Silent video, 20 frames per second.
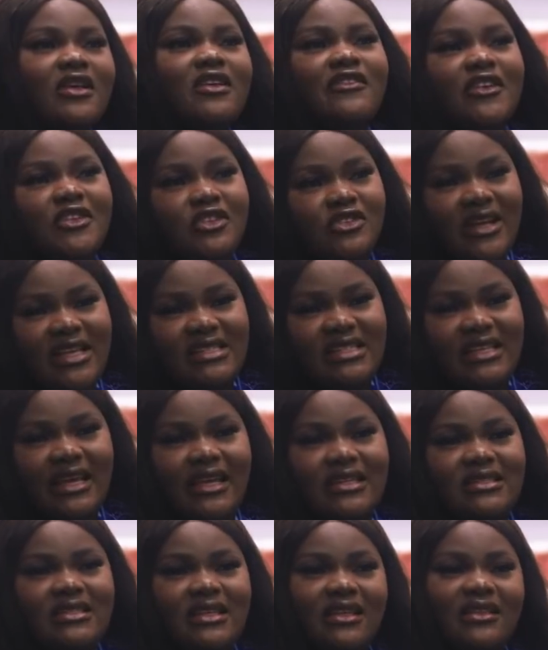Eventually I
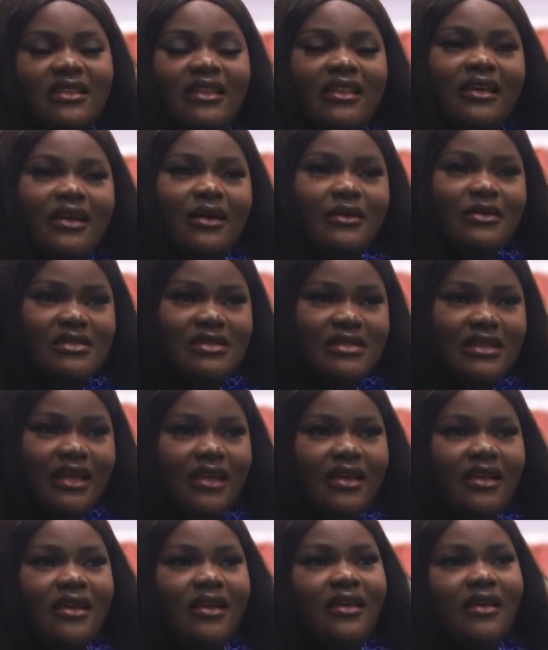started staying there. I was
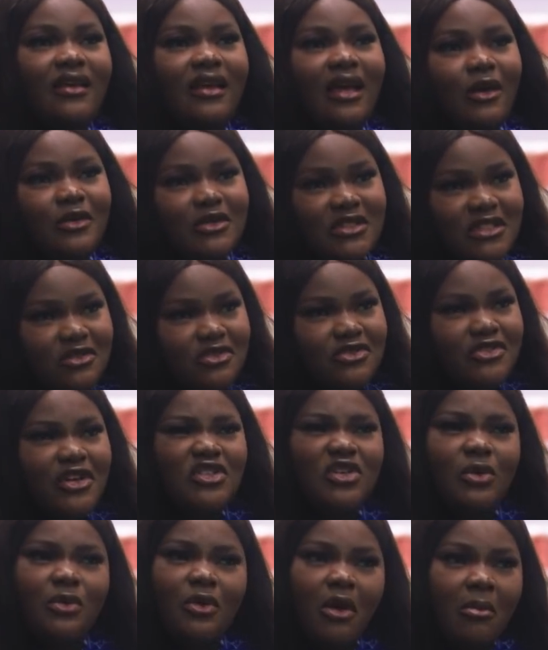there. I was still
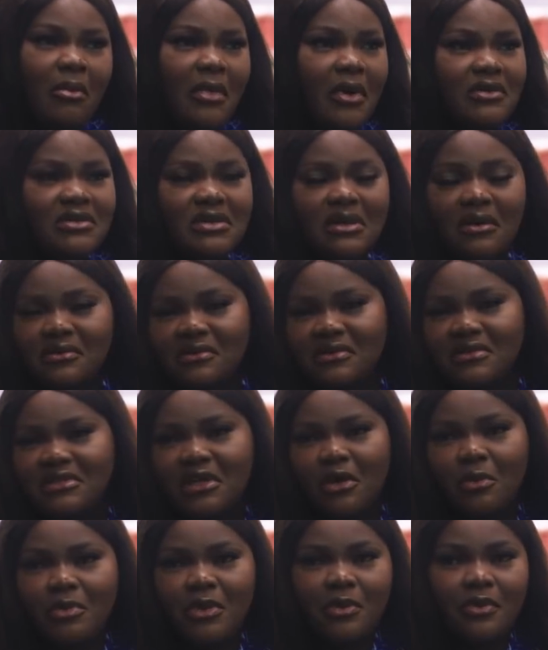dressed up, come out. I wouldn't
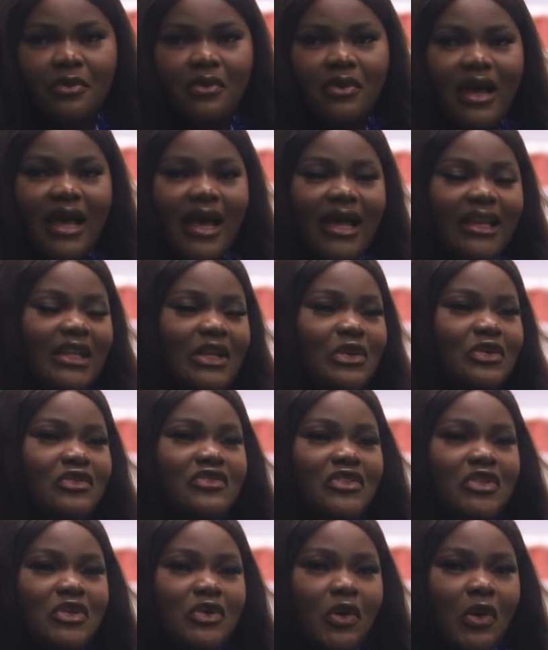tell people. I didn't do
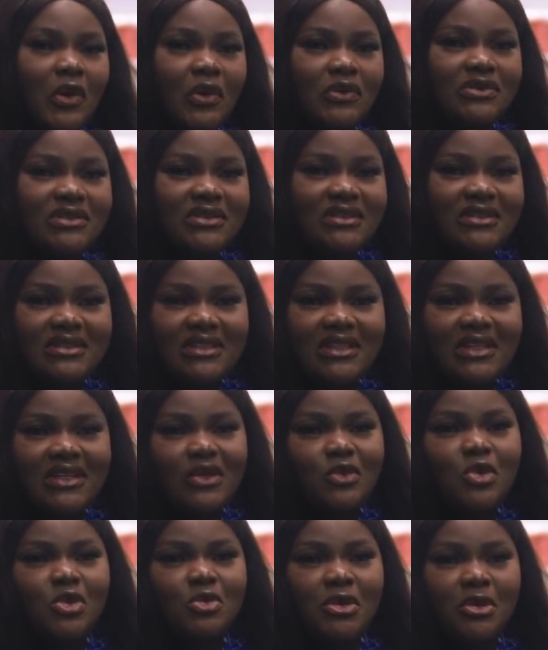video calls
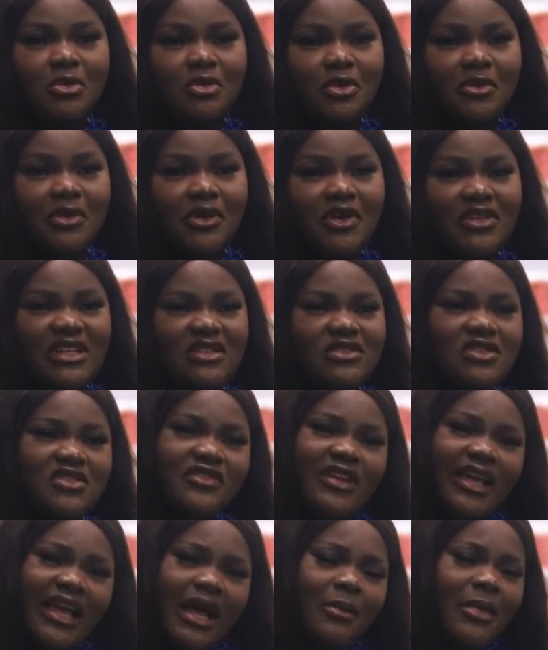with people because I just
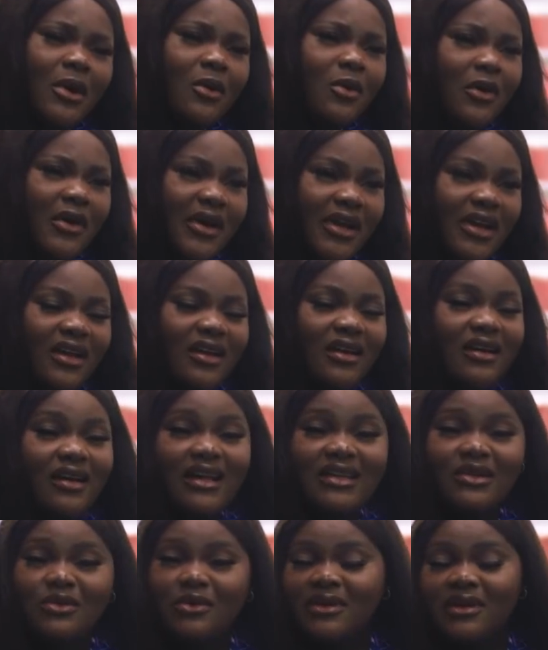feel like I'm at work.
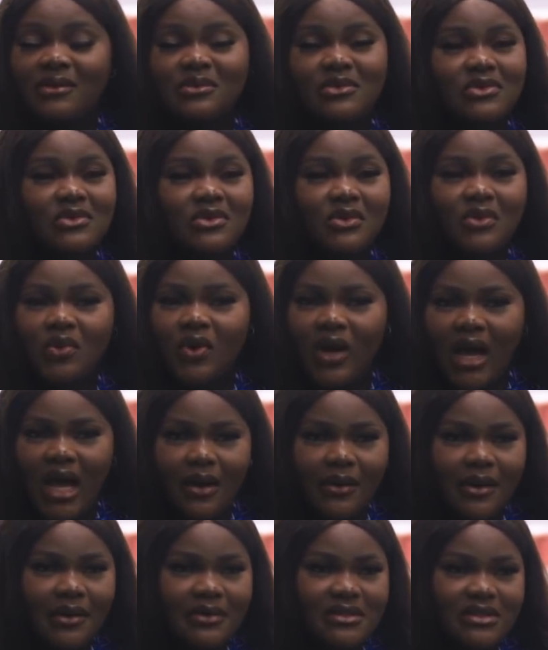I didn't want them to know
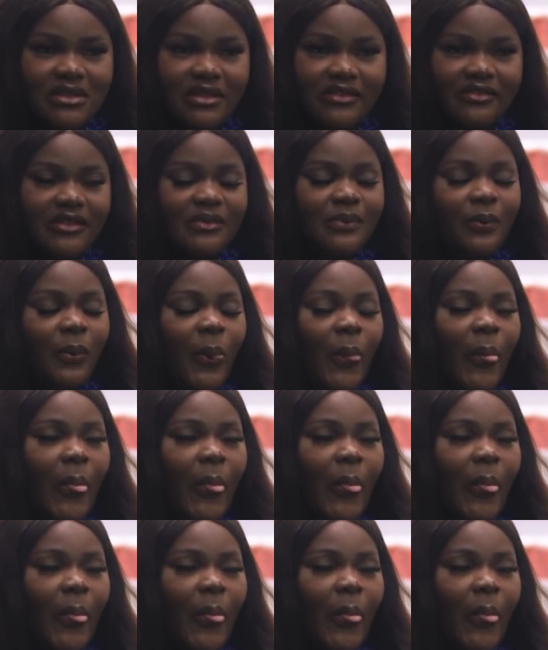how I was living.